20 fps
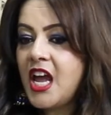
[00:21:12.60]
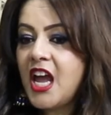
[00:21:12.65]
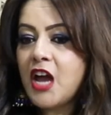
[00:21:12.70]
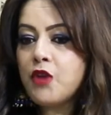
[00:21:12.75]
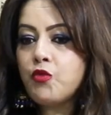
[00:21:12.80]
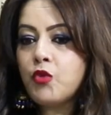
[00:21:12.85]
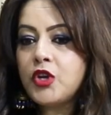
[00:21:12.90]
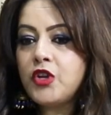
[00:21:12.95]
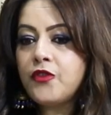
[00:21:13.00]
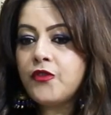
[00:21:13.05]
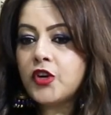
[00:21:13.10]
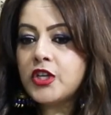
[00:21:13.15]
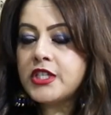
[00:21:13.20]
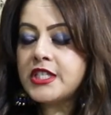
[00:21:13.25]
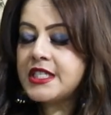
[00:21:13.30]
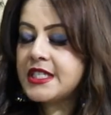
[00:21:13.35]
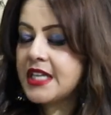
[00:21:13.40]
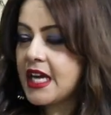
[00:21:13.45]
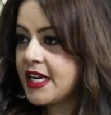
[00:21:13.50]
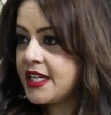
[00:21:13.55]
And when you
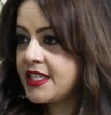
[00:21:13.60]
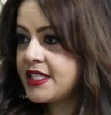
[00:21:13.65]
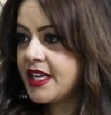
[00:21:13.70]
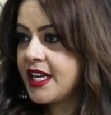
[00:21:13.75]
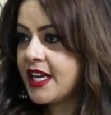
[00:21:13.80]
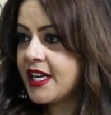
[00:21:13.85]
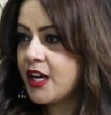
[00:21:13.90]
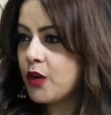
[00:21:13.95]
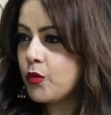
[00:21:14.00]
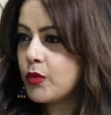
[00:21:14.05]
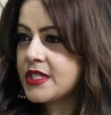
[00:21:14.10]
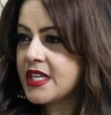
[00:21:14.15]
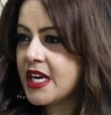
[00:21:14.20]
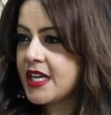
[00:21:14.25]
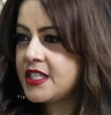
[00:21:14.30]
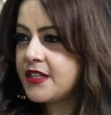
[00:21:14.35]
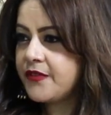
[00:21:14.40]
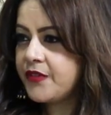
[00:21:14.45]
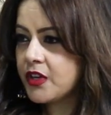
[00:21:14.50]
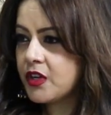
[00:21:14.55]
first decided to get out, was
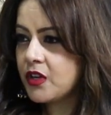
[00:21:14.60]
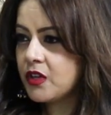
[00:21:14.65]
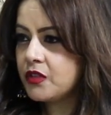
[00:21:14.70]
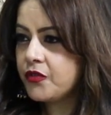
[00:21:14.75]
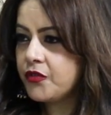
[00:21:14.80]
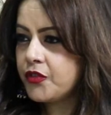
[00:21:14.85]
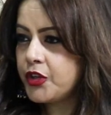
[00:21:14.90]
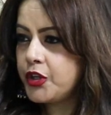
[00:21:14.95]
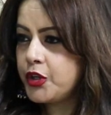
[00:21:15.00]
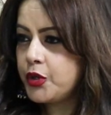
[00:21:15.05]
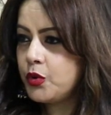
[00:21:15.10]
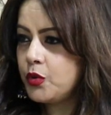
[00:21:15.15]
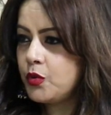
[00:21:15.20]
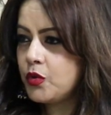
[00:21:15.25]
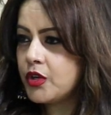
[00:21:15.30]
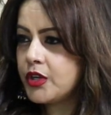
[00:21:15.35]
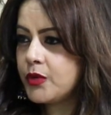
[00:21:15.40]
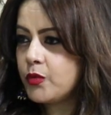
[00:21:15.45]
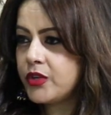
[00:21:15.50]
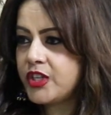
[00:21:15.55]
that difficult for you,
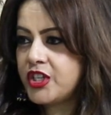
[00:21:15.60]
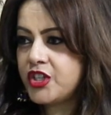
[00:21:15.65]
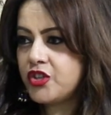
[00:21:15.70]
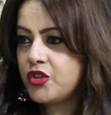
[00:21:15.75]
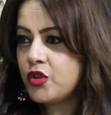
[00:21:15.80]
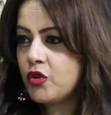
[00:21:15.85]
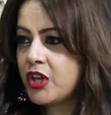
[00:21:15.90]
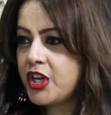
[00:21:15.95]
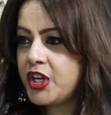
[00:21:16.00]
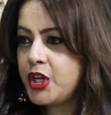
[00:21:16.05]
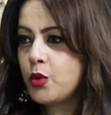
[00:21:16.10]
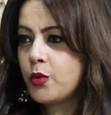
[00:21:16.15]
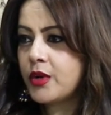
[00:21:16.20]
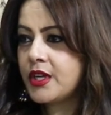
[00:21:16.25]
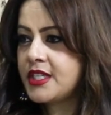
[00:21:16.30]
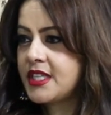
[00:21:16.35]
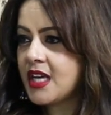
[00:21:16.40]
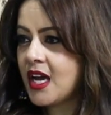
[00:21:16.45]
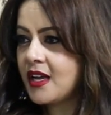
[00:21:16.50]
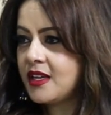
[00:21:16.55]
or did you know that you
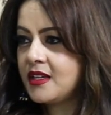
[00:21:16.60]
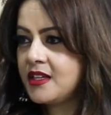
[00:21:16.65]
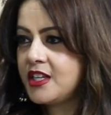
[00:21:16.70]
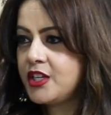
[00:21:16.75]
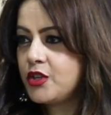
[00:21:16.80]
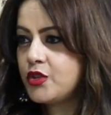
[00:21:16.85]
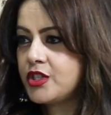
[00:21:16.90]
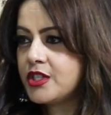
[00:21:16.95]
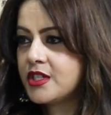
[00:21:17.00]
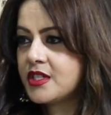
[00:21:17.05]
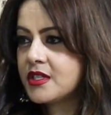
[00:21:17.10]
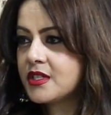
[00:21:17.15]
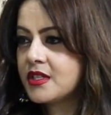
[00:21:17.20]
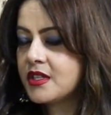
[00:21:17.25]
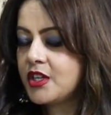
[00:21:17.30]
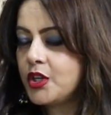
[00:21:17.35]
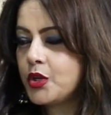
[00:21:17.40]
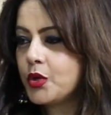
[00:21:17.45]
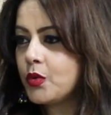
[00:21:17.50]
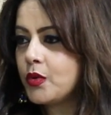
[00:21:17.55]
were done and you
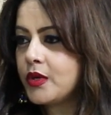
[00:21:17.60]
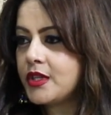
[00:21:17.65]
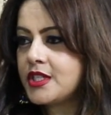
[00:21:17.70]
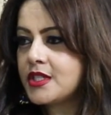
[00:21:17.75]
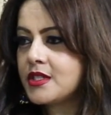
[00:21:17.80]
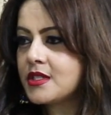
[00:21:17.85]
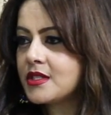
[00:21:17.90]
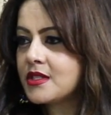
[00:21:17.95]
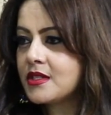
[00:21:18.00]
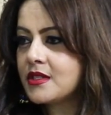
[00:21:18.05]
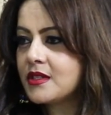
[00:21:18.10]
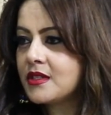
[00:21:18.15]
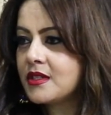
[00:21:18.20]
just, you know, it just...